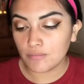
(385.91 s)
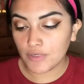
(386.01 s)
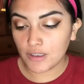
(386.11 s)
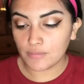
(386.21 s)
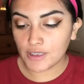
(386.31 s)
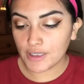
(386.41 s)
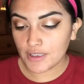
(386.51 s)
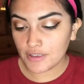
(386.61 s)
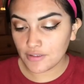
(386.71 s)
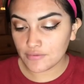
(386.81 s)
But we're gonna
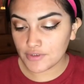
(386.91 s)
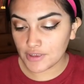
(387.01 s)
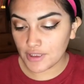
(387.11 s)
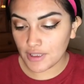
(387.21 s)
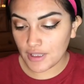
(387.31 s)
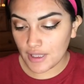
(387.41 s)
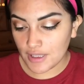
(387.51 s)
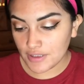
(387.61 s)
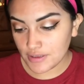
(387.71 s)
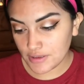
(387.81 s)
use
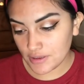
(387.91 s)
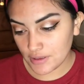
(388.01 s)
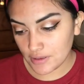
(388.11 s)
this.